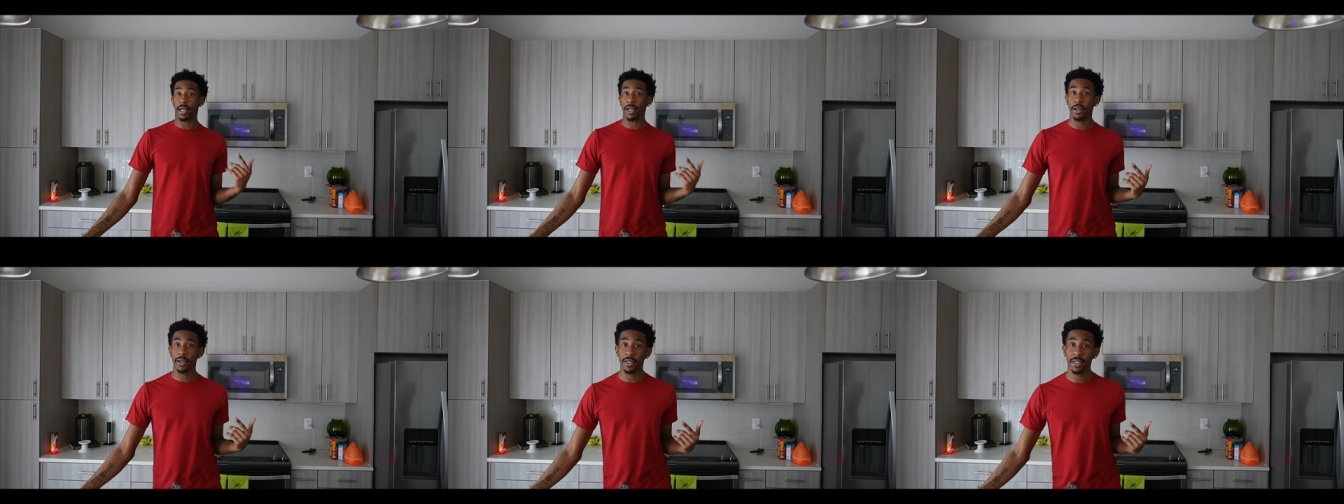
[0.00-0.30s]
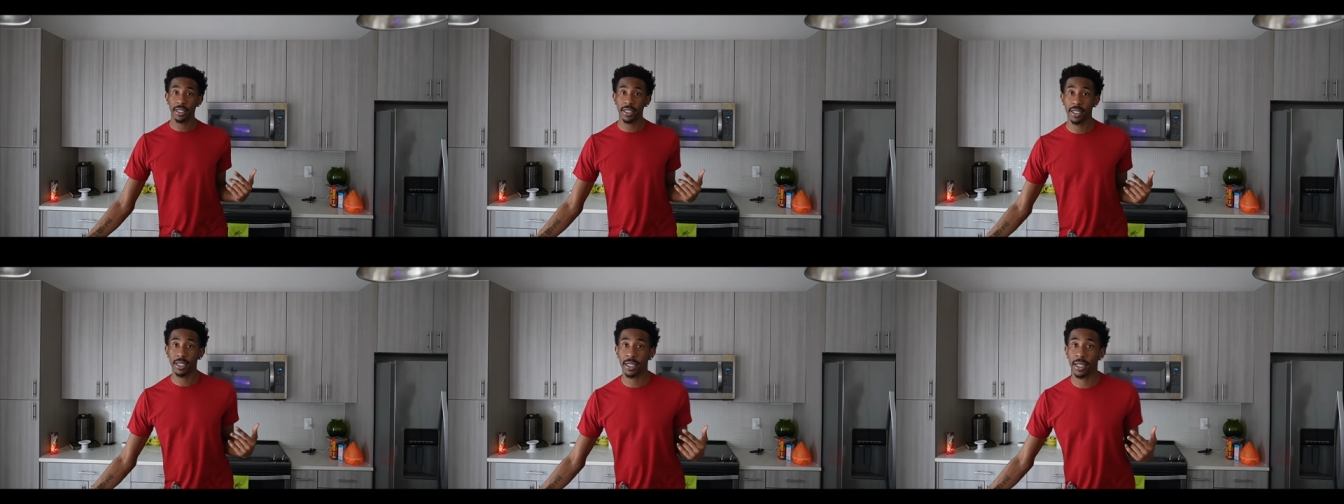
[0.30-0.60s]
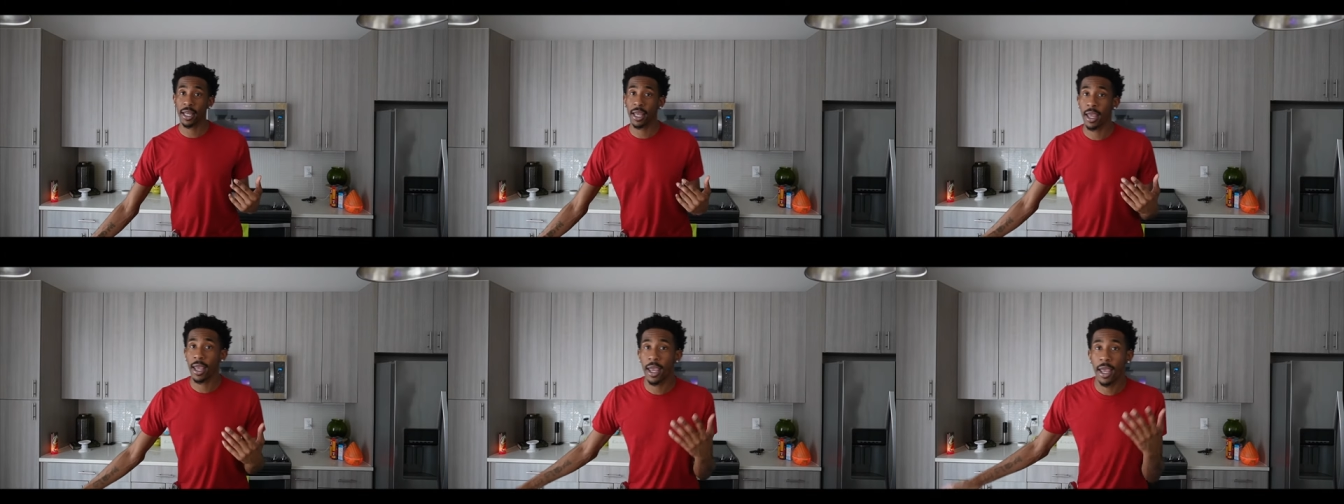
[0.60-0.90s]
a haircut.
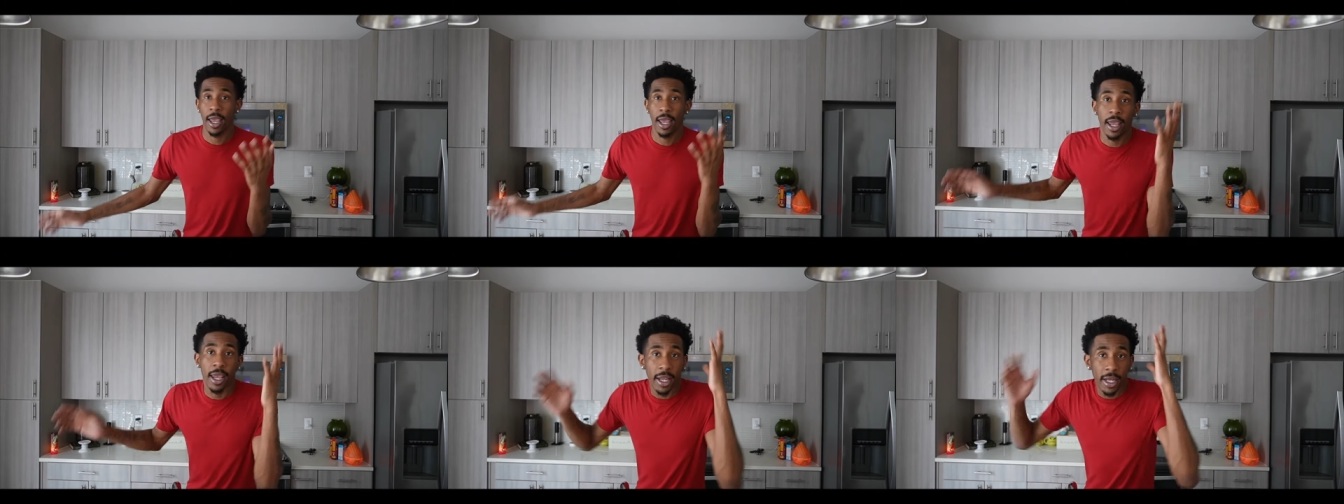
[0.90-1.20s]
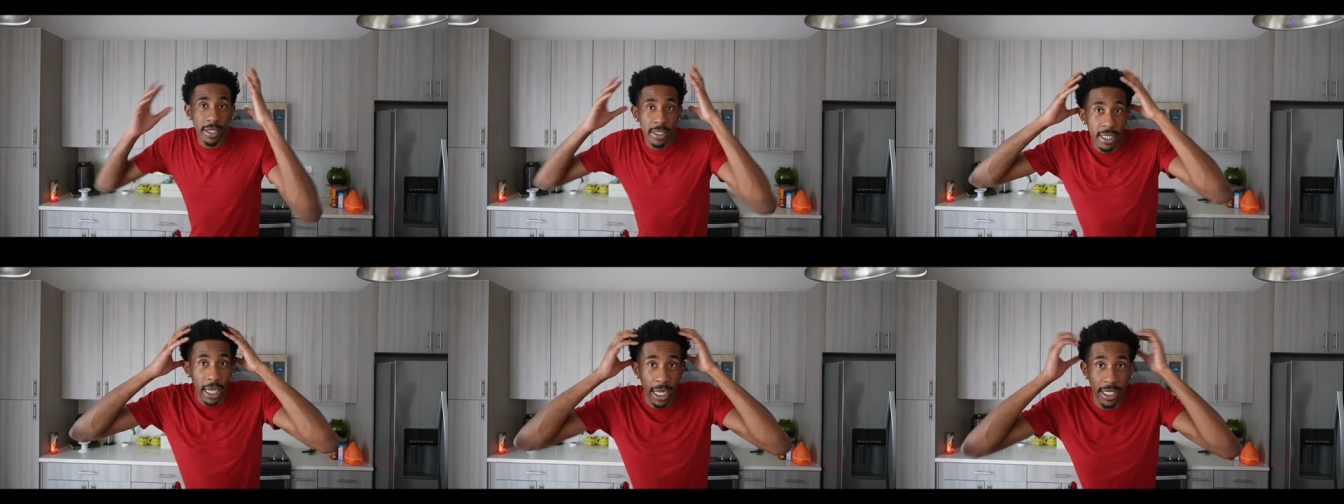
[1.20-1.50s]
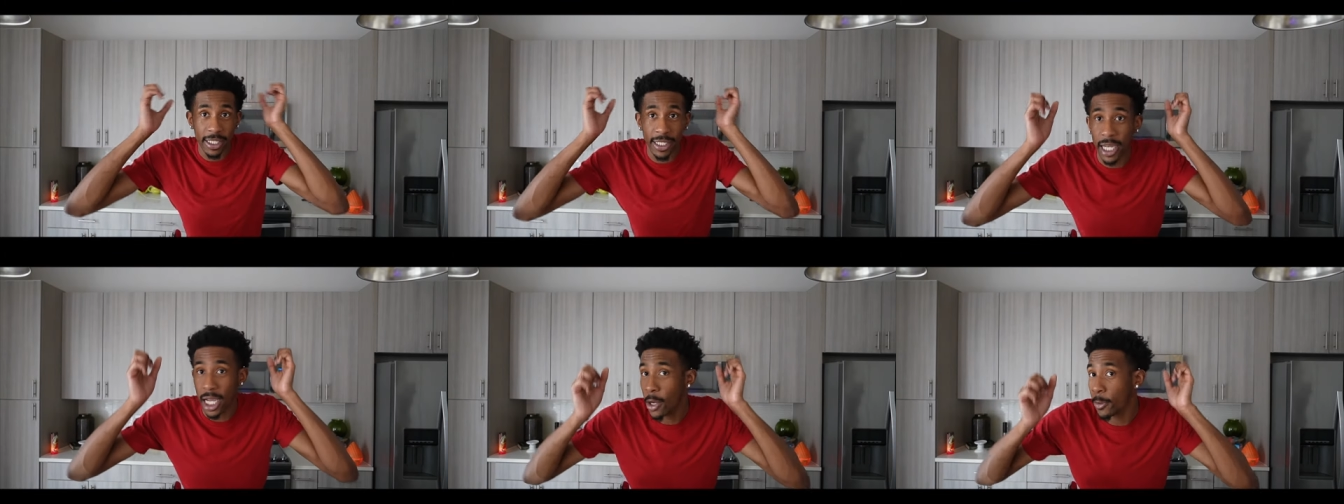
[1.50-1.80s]
Y'all
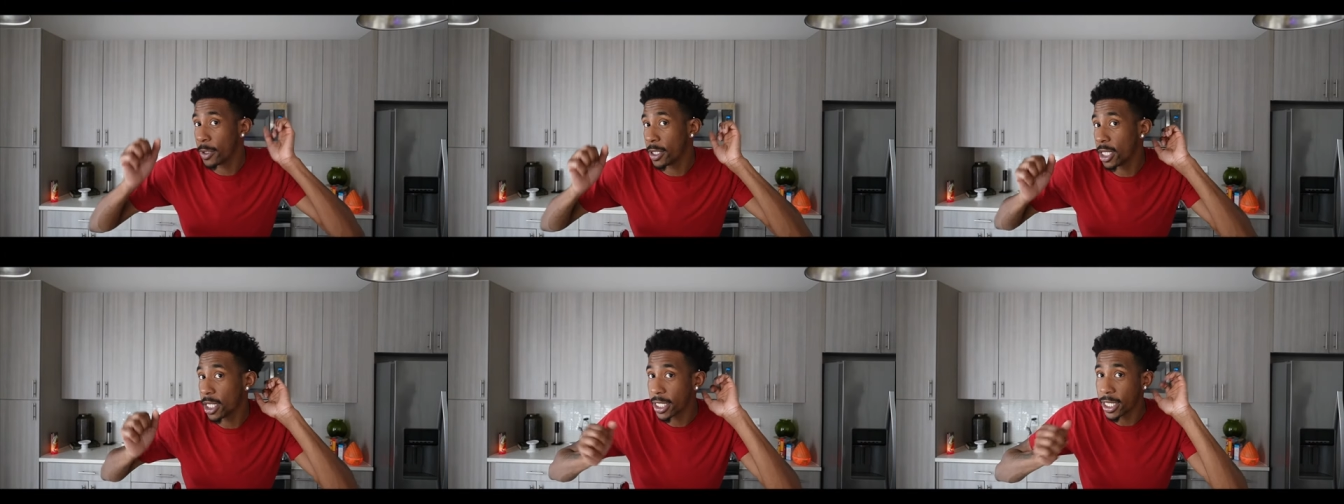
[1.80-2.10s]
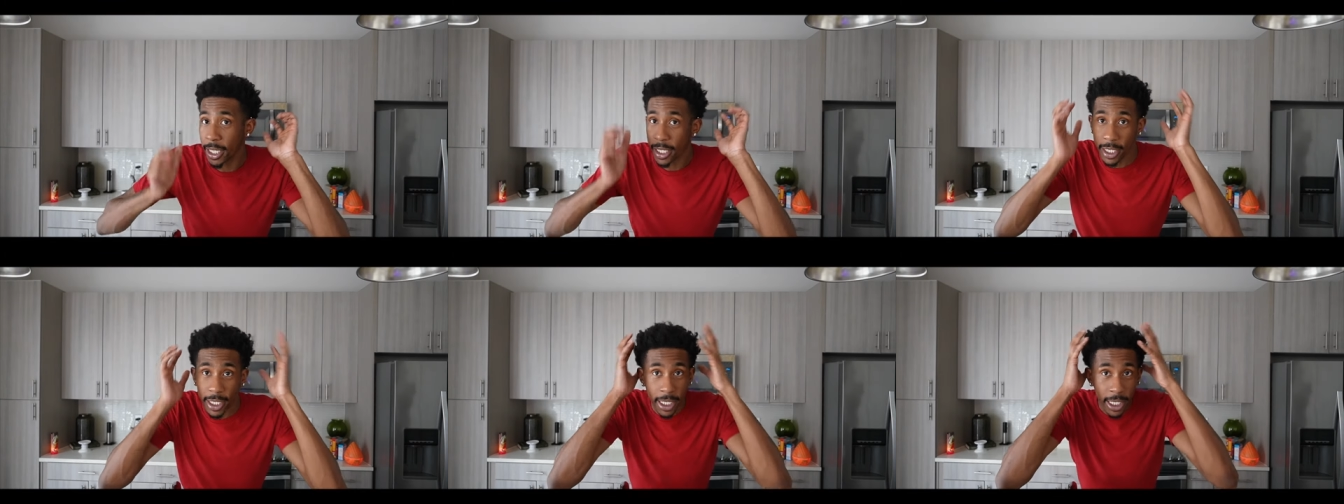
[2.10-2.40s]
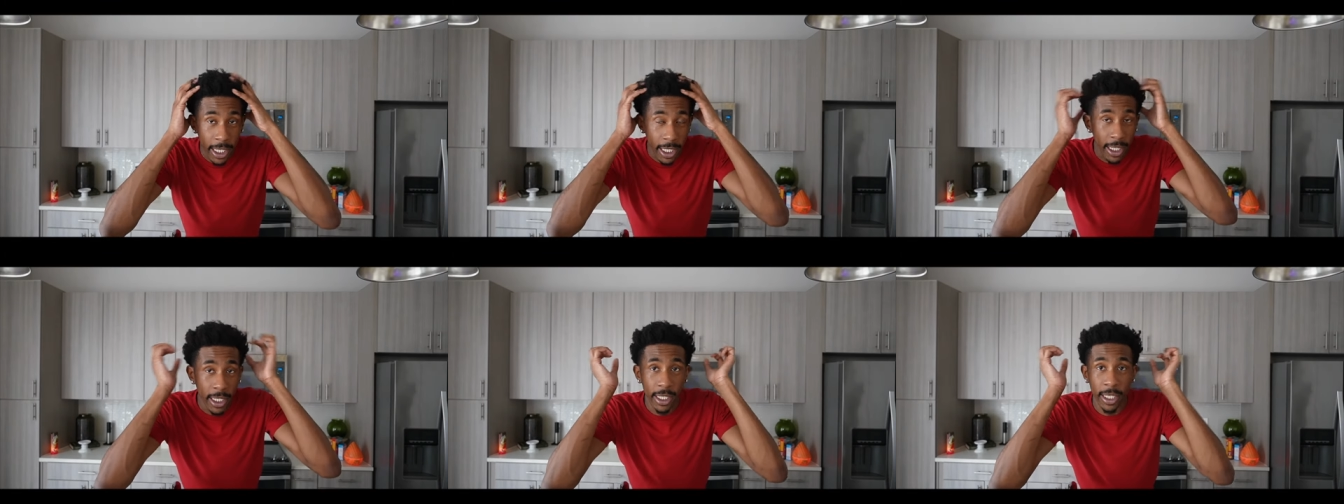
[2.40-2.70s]
see how we
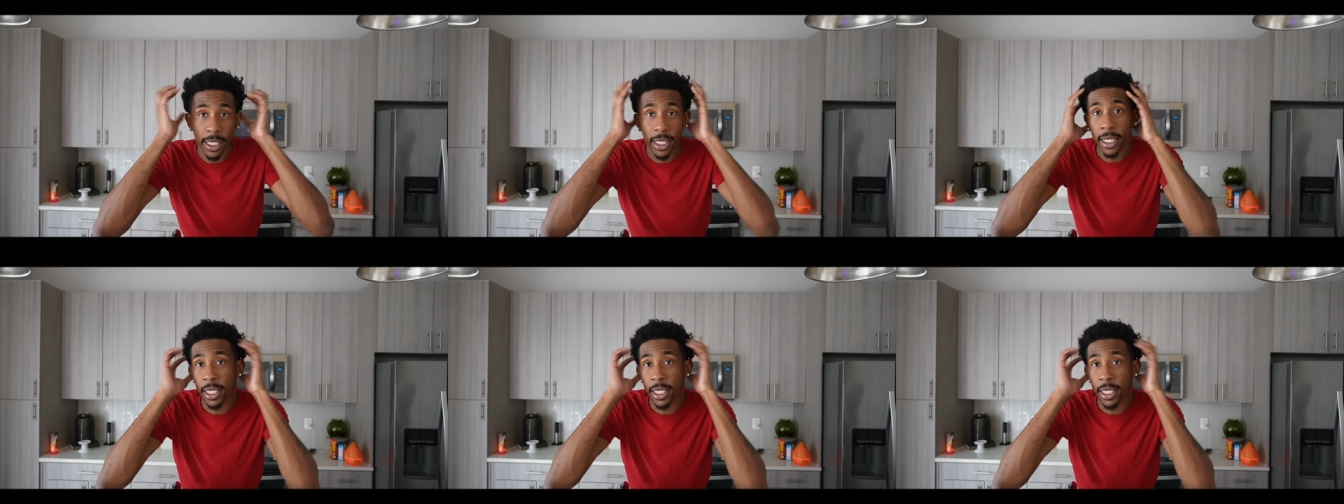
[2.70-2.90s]
looking.